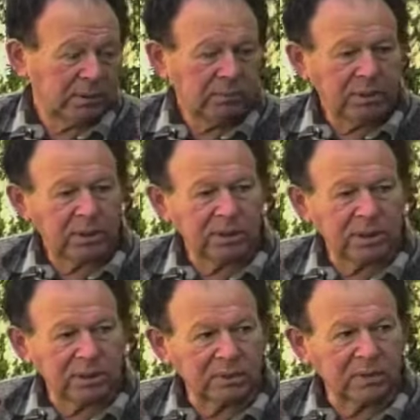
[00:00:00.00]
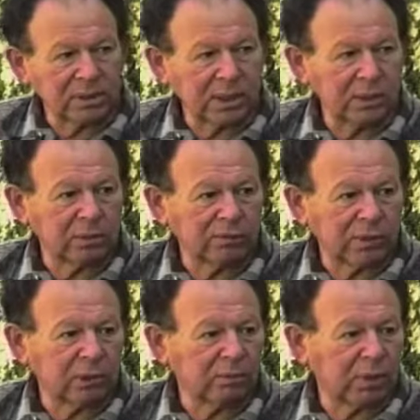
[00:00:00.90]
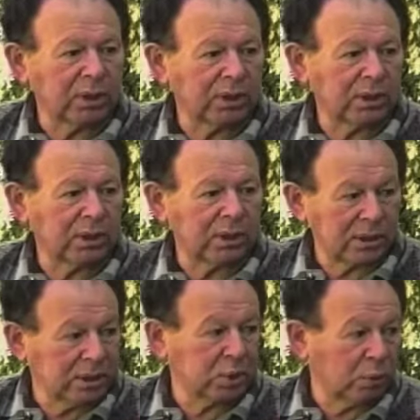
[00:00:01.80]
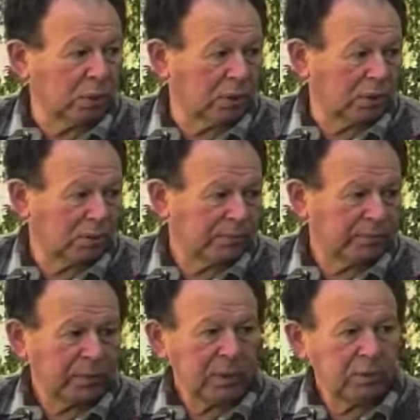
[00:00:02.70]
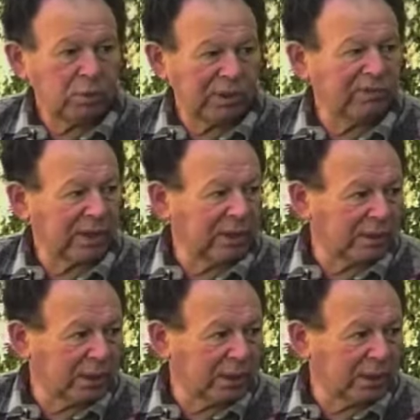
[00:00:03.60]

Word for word: because as a result of our policy in this war, we have gained a